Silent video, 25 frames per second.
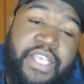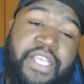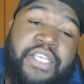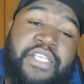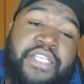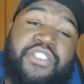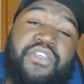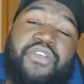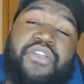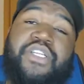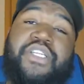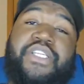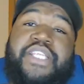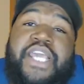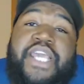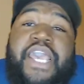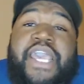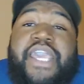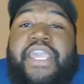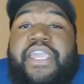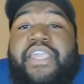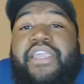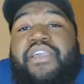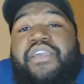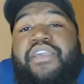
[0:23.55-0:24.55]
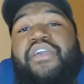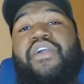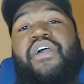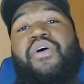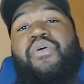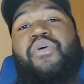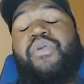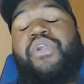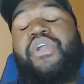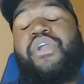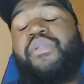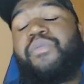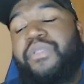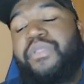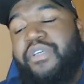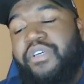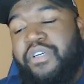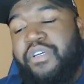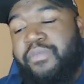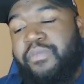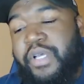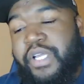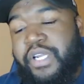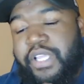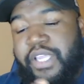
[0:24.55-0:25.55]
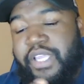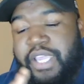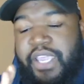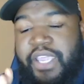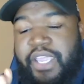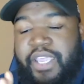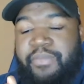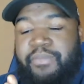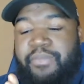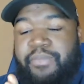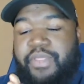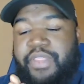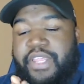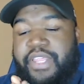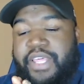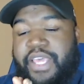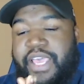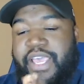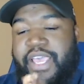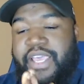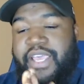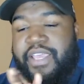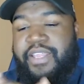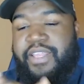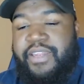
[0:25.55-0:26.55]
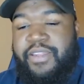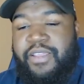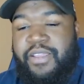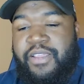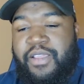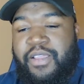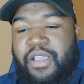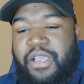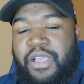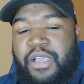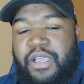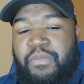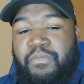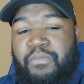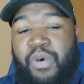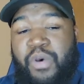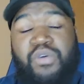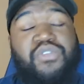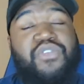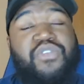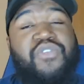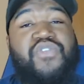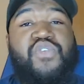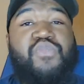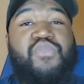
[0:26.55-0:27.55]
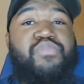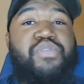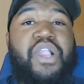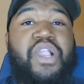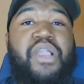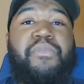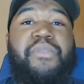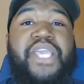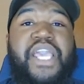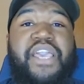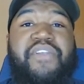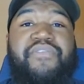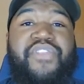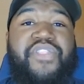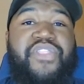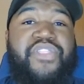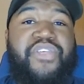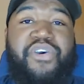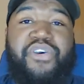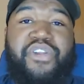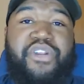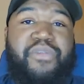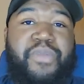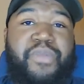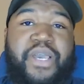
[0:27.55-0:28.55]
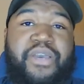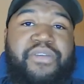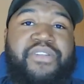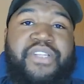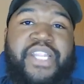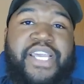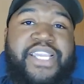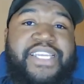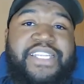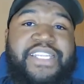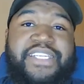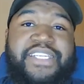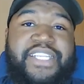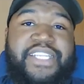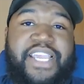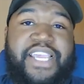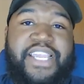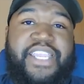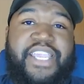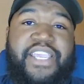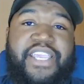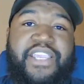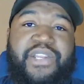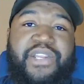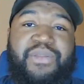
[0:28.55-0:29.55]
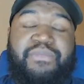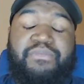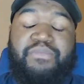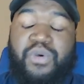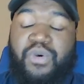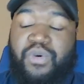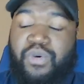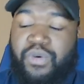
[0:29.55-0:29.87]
So today, we're going to be talking about a game that most of you probably haven't thought about in like a decade or more.